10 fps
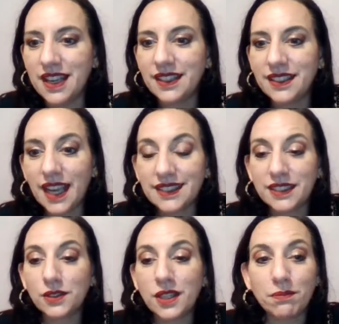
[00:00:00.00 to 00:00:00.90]
Yes,
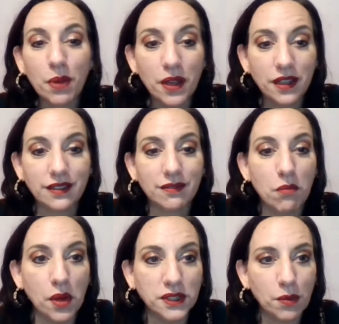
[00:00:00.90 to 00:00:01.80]
you can put
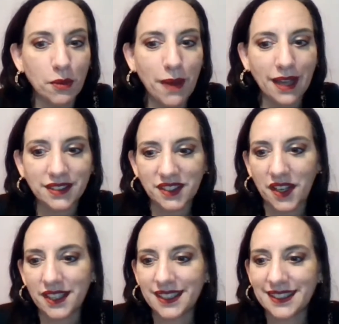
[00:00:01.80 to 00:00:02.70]
multiple masks on
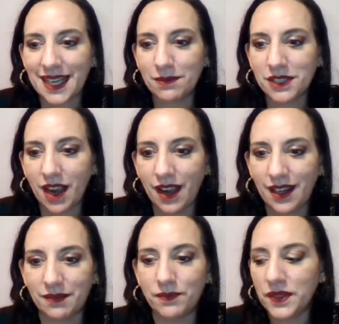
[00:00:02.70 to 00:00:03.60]
at the same
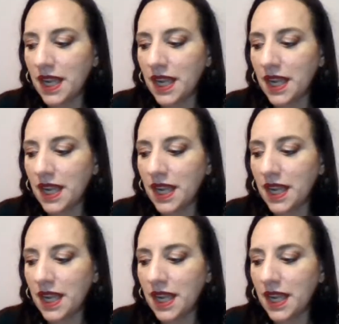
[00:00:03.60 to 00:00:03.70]
time.